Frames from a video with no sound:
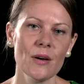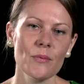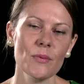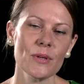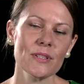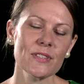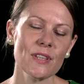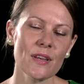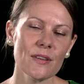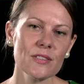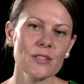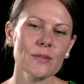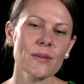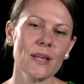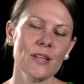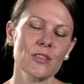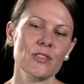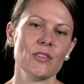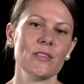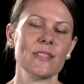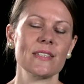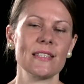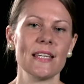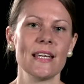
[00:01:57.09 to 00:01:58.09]
What's also
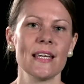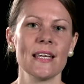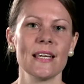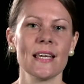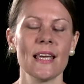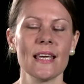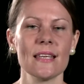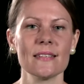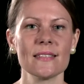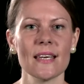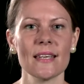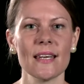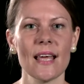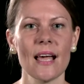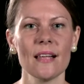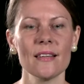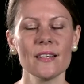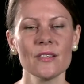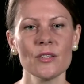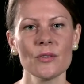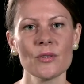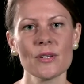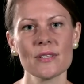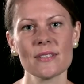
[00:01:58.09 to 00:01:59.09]
interesting is that
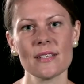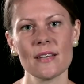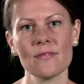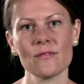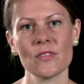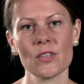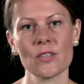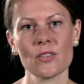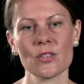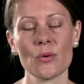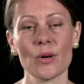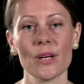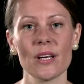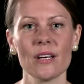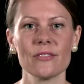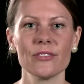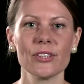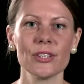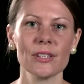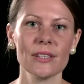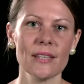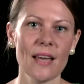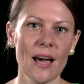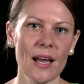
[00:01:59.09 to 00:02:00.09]
Eleanor's inventory
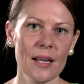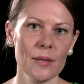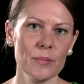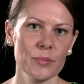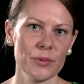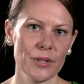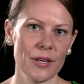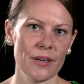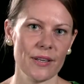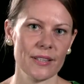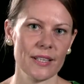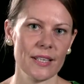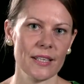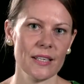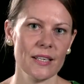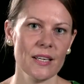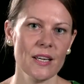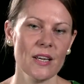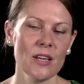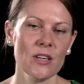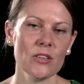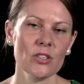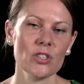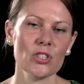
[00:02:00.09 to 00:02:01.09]
of her library
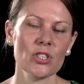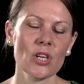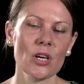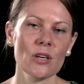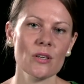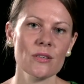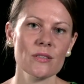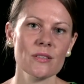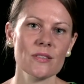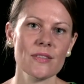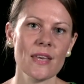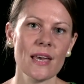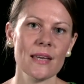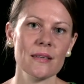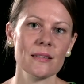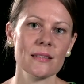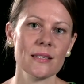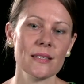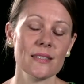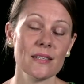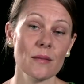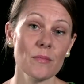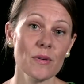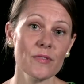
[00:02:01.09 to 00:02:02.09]
shows
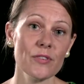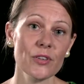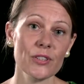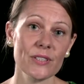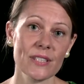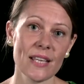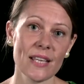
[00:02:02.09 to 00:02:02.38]
that some of her